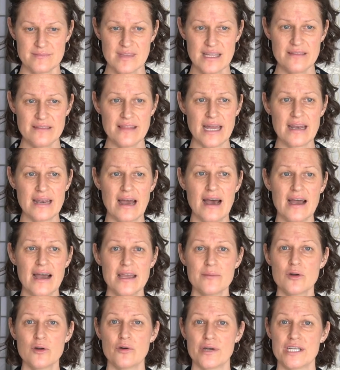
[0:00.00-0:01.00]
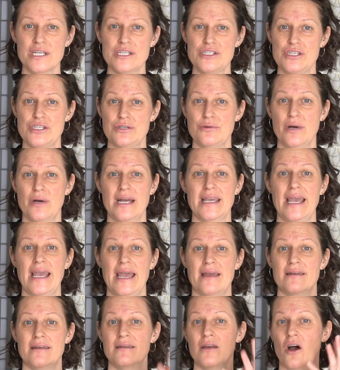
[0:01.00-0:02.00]
that I am going to do
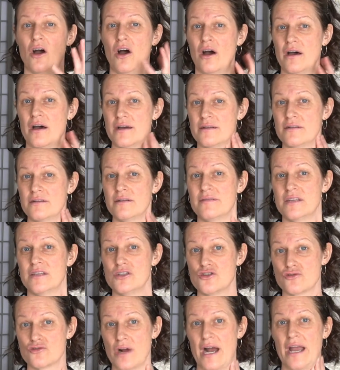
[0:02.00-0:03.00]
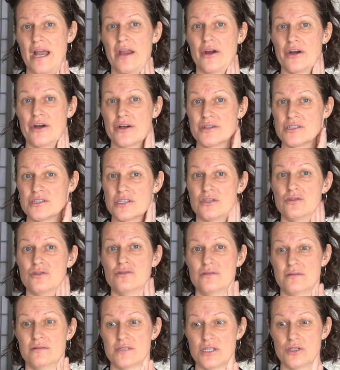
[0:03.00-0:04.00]
again on the drier to
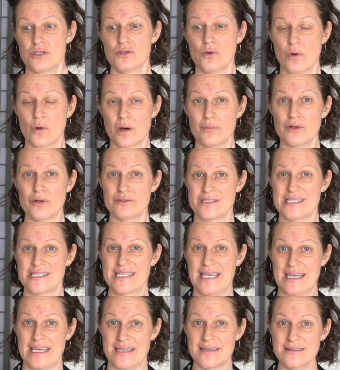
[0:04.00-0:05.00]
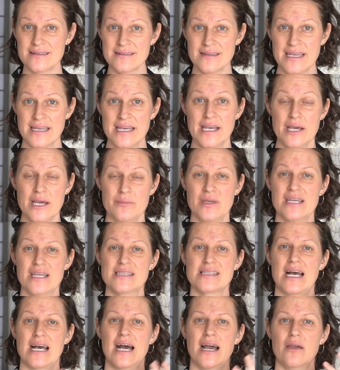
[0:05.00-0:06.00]
normal skin because
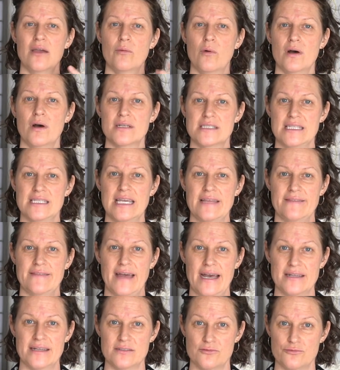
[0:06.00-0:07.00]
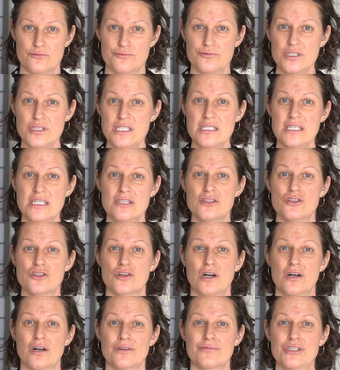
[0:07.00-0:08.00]
I want to get that really
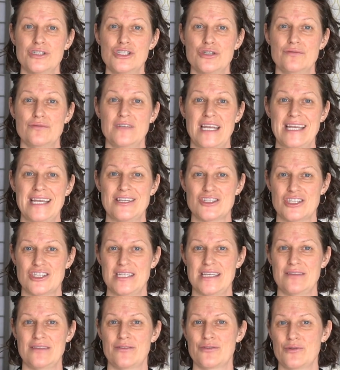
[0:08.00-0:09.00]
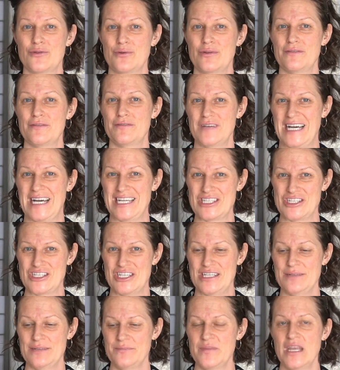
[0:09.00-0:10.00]
strong rejuvenation in through the
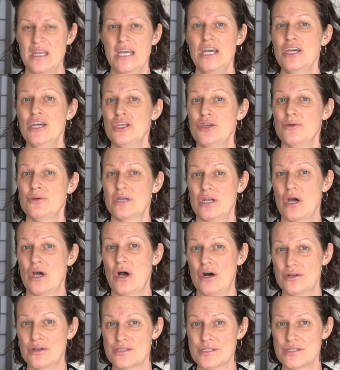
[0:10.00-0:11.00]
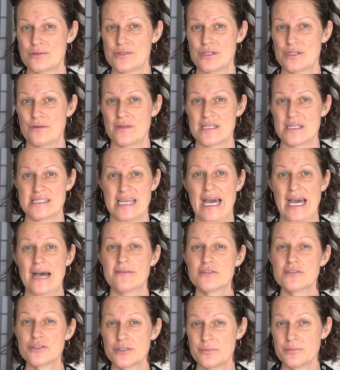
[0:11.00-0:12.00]
fascia. You can also do this
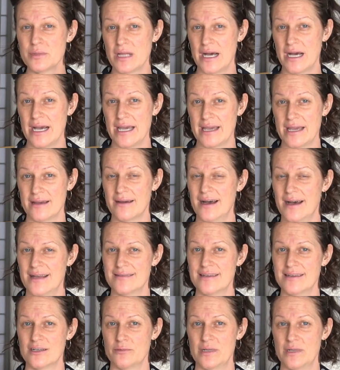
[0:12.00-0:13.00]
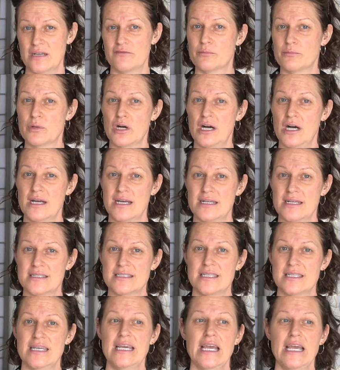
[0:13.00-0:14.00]
after applying a little bit of
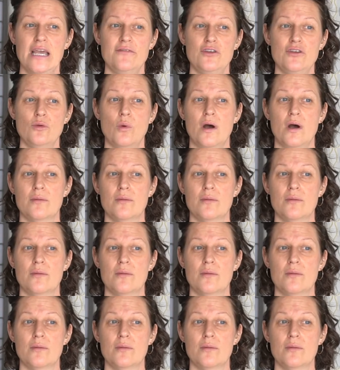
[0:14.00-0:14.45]
product if you want